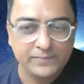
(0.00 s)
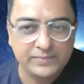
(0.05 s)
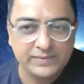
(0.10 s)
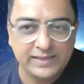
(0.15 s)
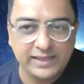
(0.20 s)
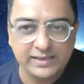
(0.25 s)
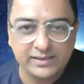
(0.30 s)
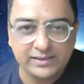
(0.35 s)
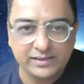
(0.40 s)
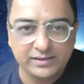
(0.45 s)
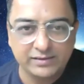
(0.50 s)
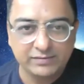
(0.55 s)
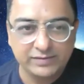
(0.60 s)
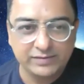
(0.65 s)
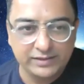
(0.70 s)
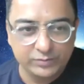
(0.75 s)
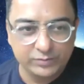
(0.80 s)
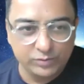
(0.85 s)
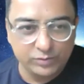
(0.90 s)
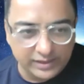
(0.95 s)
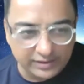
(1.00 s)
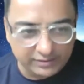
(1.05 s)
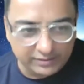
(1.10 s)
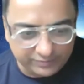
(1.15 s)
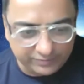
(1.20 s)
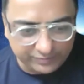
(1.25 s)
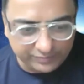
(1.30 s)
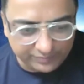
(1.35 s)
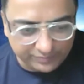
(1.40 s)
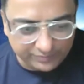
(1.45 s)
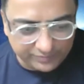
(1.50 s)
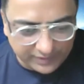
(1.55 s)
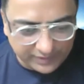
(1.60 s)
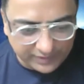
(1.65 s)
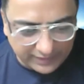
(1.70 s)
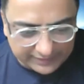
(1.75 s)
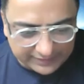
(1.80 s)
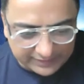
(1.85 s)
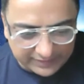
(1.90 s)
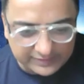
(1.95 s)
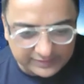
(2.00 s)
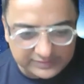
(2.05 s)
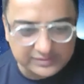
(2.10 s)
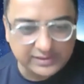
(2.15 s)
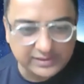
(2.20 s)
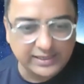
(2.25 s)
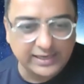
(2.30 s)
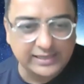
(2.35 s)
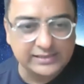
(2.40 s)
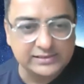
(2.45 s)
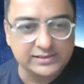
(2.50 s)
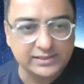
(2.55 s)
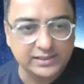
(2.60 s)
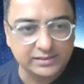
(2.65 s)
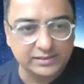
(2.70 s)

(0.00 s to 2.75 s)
then we would have at least crashed